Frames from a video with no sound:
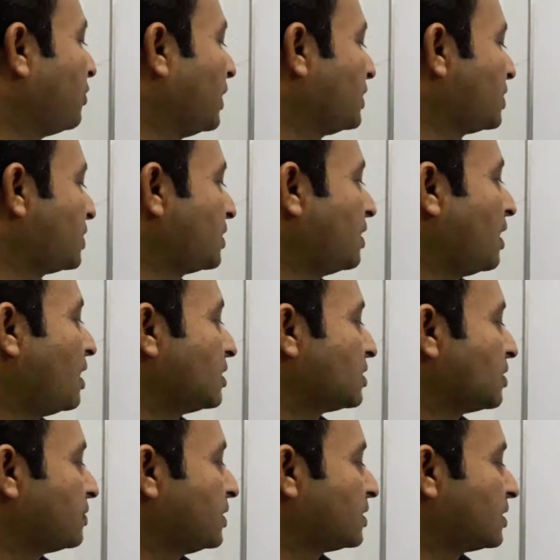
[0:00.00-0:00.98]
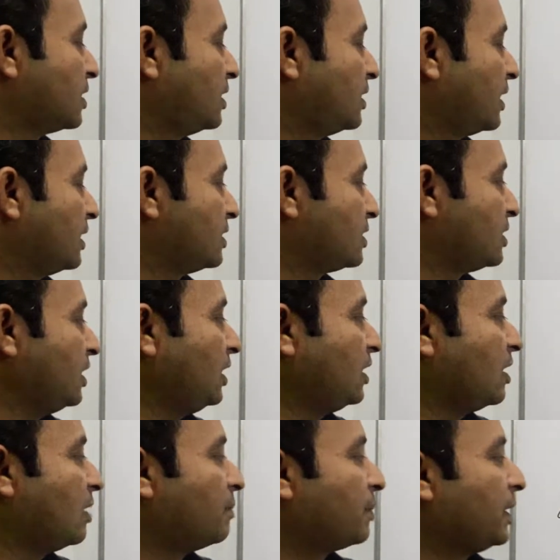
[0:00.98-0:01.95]
first clause of the sentence. He
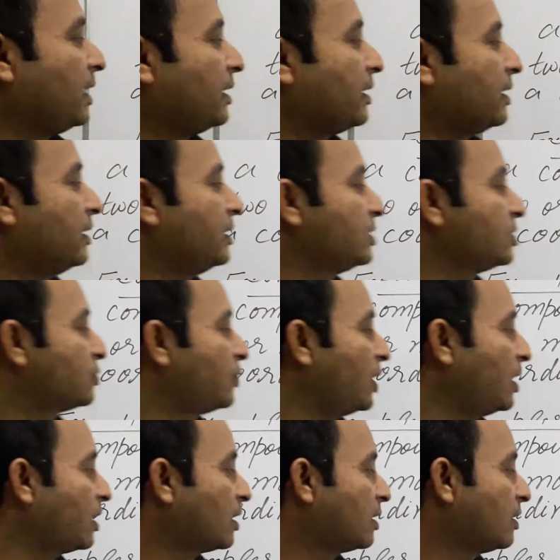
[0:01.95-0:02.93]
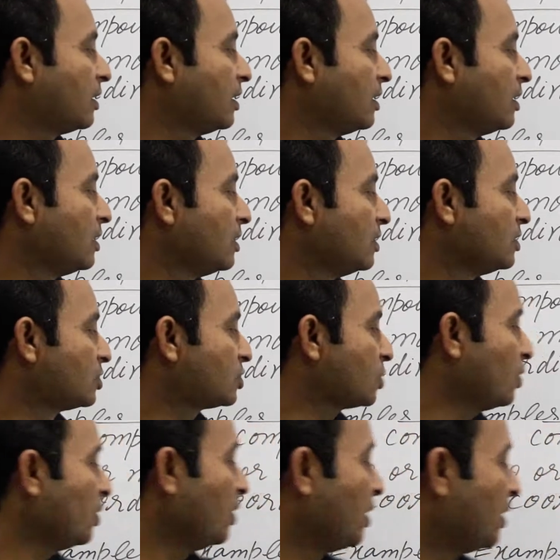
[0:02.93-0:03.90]
completed his work.
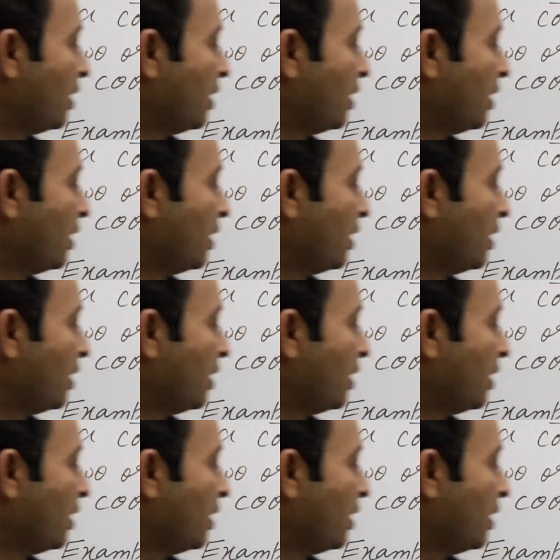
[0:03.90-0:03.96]
So